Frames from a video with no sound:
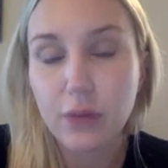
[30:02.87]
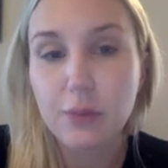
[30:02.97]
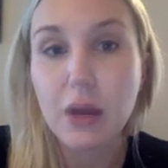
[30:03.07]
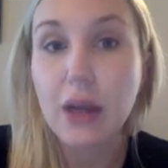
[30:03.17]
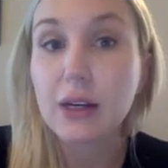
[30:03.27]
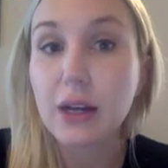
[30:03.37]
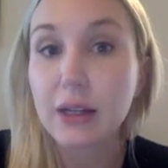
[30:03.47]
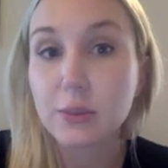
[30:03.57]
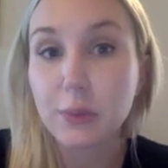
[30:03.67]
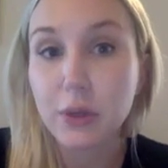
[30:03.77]
i'm not an
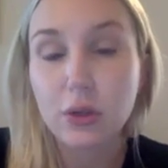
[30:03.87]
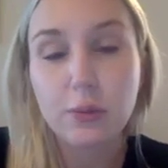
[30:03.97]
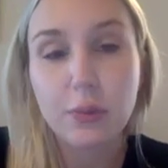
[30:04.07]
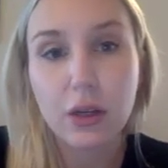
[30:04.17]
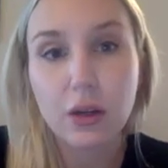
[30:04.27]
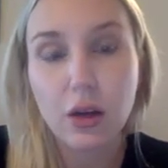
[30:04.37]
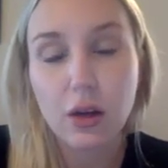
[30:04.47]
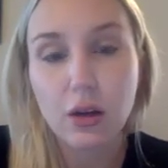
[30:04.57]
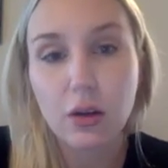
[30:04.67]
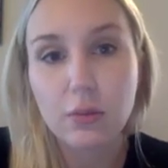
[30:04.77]
expert but
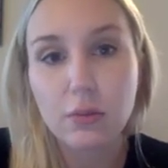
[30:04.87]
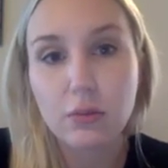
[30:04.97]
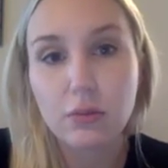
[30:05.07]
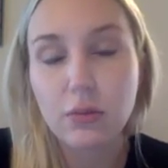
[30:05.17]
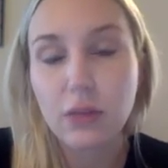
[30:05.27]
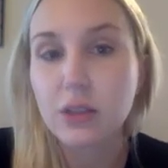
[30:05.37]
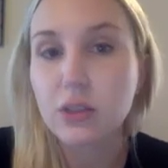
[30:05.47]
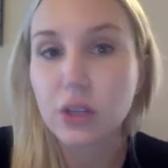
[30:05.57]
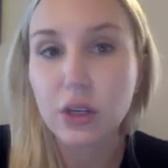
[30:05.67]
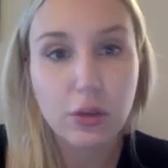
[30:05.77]
um, that's
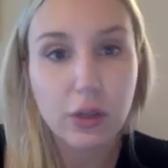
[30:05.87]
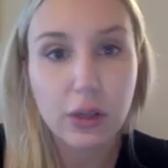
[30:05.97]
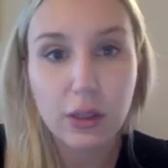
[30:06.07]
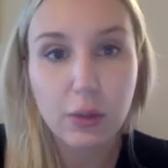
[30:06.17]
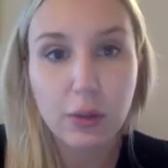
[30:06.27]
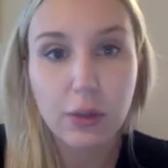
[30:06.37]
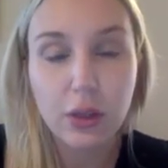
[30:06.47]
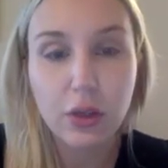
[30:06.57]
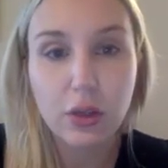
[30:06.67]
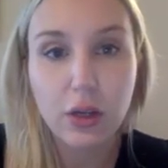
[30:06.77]
genuinely what we
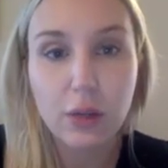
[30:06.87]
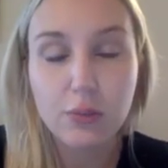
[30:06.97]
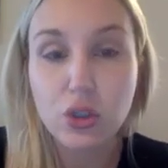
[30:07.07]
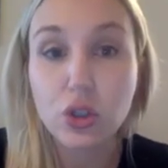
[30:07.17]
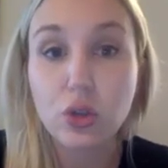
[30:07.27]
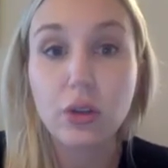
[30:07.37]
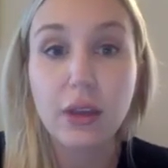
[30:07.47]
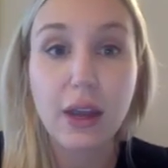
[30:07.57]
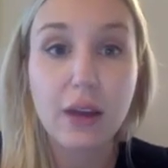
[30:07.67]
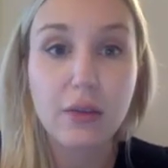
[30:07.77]
learn i'm sure
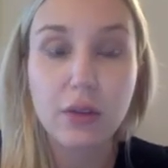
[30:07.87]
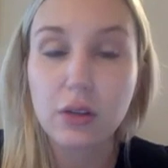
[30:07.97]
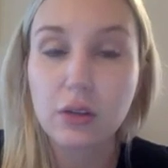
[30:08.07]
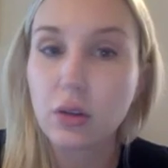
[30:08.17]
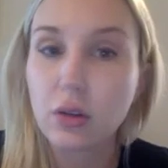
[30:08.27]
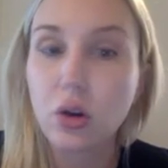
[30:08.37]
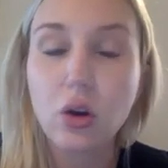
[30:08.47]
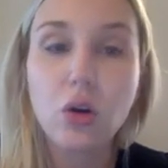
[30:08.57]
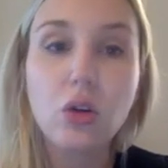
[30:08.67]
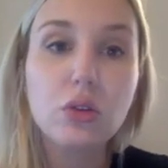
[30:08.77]
they have a
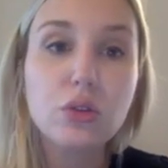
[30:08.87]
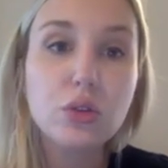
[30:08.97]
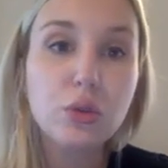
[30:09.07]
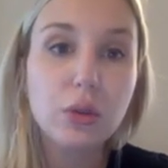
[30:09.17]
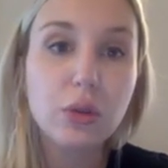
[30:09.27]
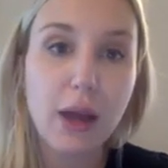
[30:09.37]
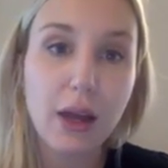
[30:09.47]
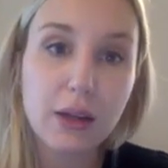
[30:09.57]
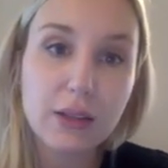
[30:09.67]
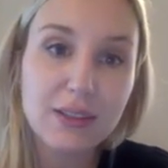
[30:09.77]
whole
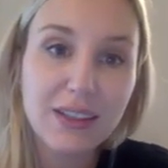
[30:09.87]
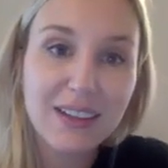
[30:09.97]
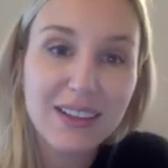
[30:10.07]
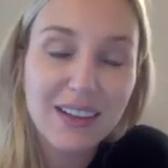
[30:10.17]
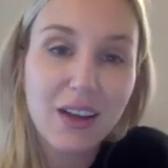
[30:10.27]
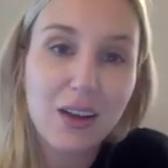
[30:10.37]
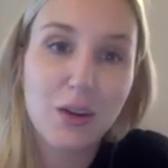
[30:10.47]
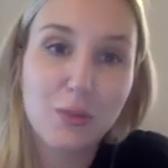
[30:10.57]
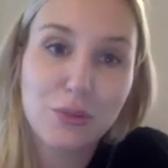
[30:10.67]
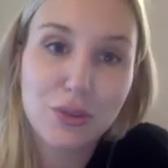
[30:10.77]
toolbox
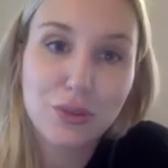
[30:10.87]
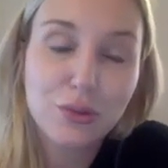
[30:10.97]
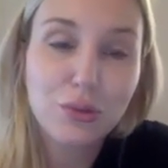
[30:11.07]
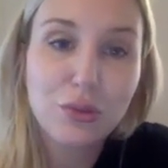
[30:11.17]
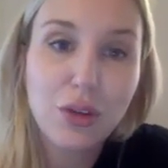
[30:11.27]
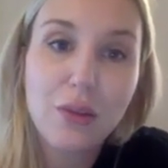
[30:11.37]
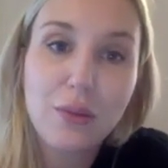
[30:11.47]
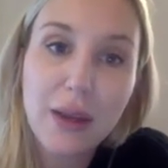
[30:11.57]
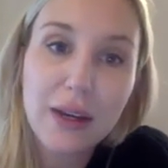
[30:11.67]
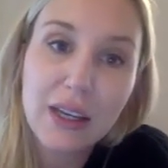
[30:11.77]
um, of
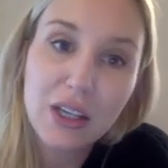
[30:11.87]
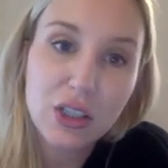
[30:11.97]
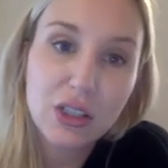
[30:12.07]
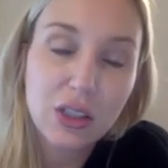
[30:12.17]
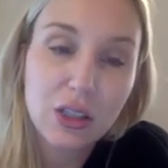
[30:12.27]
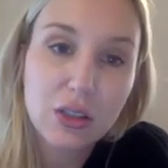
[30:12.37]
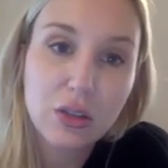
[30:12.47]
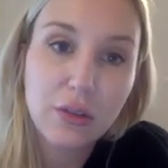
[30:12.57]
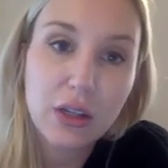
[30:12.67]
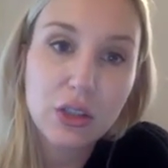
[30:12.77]
medications and
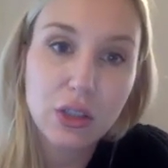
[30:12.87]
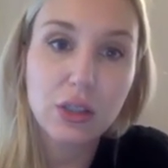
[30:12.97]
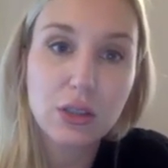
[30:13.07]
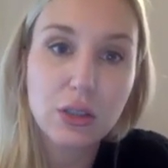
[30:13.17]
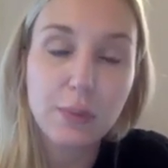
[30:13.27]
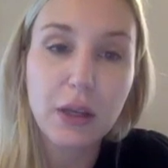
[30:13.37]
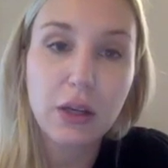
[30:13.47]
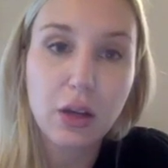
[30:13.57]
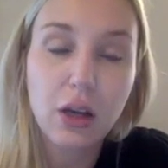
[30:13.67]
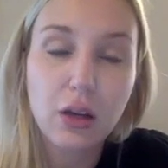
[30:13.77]
interventions, but
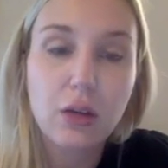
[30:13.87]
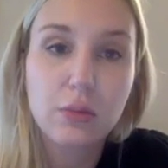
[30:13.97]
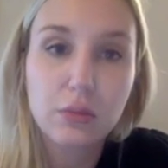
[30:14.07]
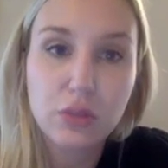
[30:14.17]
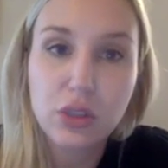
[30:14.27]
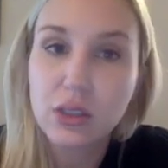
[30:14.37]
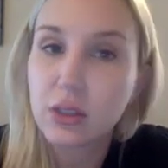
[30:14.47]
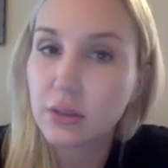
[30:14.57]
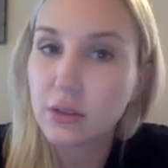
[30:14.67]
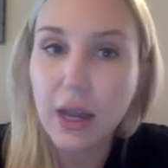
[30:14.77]
um,
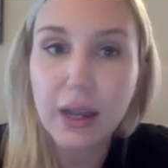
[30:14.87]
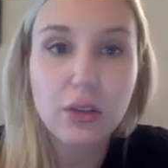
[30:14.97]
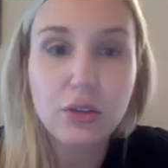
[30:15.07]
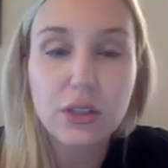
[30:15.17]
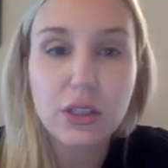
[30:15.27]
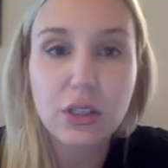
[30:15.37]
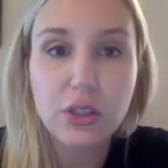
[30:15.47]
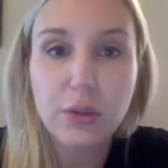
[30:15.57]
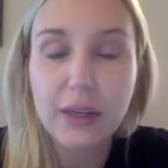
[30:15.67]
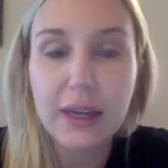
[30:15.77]
just diagnosing
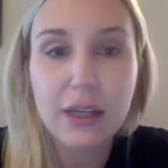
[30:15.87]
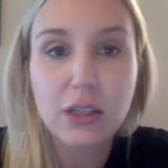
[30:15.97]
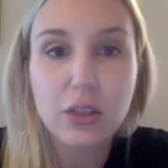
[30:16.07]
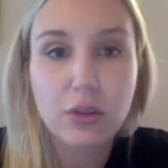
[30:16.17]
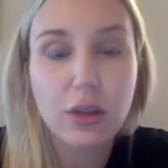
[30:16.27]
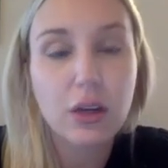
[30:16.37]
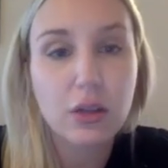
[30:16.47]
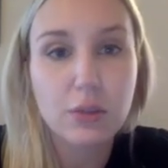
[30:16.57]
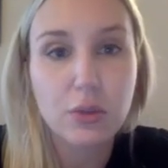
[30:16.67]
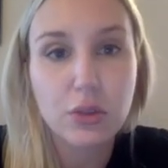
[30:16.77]
you and getting you there
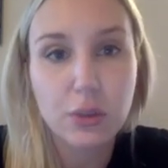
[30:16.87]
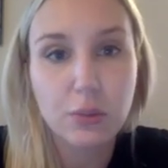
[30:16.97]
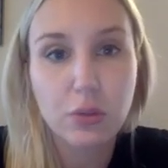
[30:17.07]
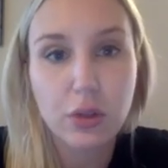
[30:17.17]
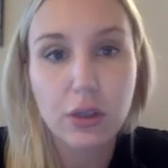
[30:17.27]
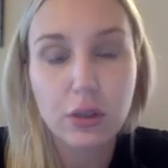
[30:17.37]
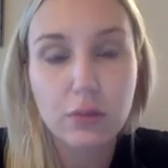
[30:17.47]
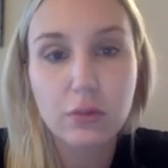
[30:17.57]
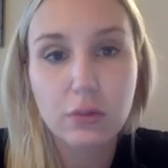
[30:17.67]
is most important.